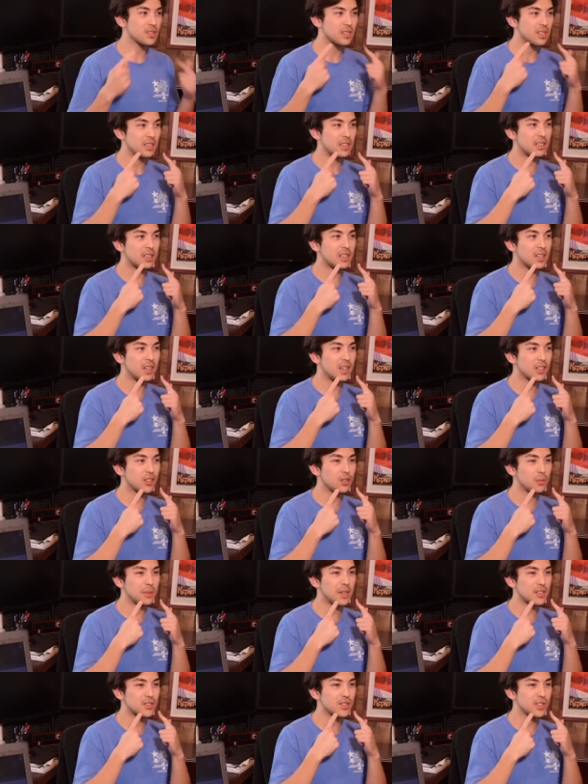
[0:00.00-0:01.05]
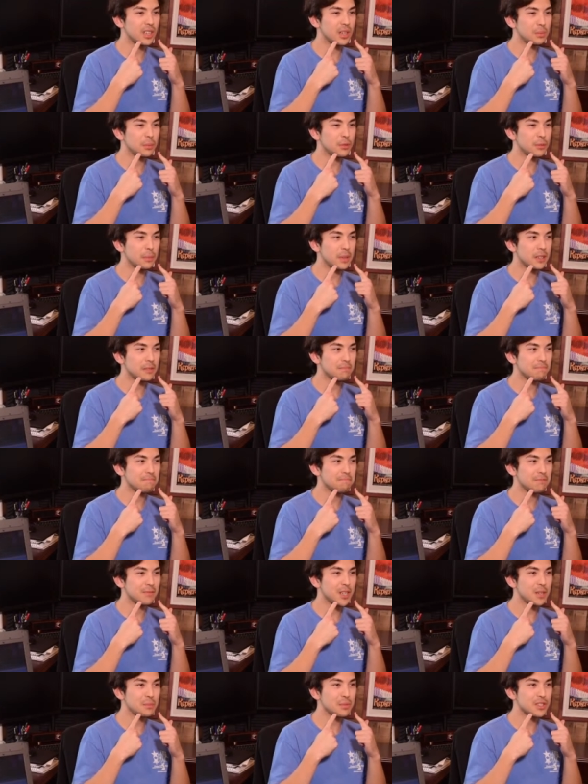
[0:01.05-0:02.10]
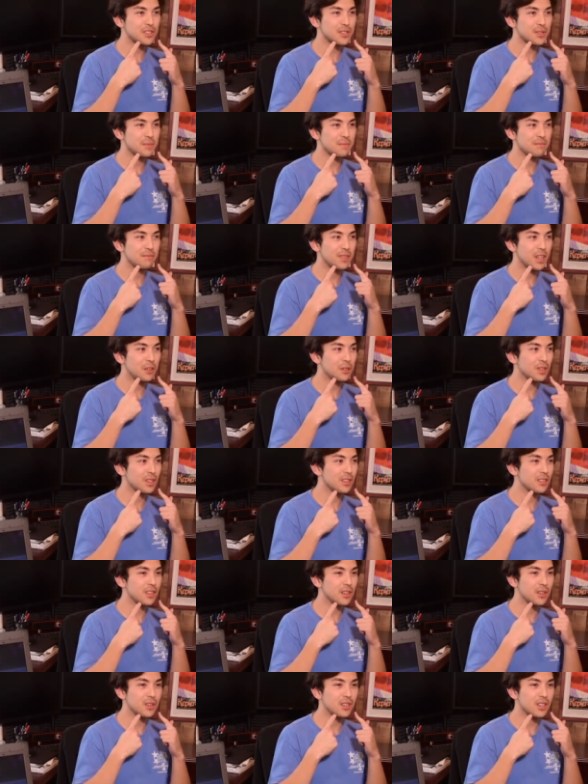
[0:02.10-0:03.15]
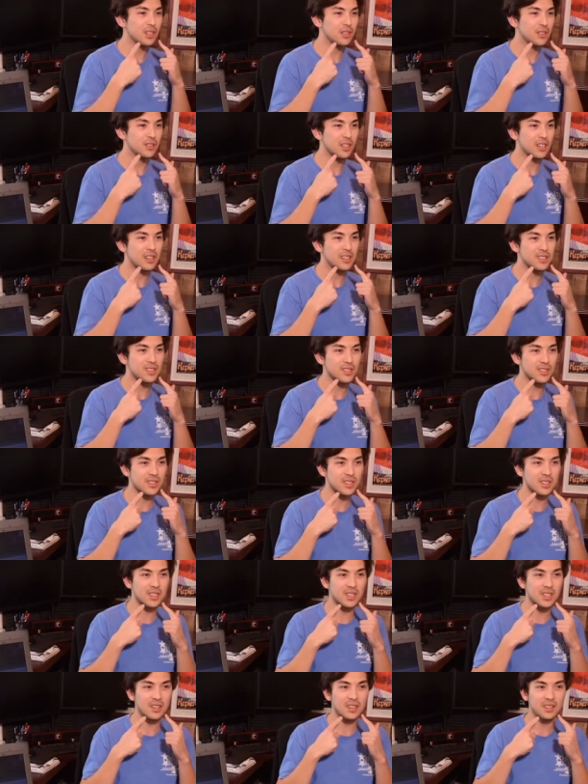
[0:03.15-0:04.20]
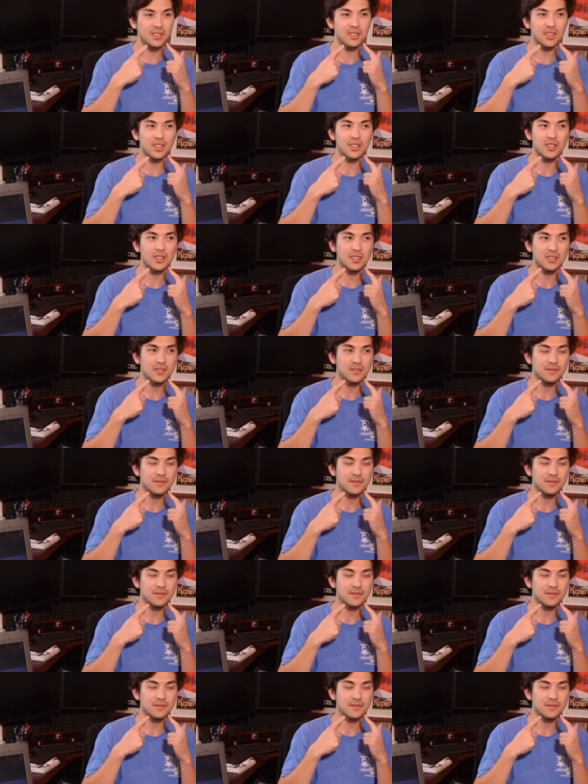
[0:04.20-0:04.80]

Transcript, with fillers: the uh, audio matching up with my lips? Everything look good on your guys' uh, end here.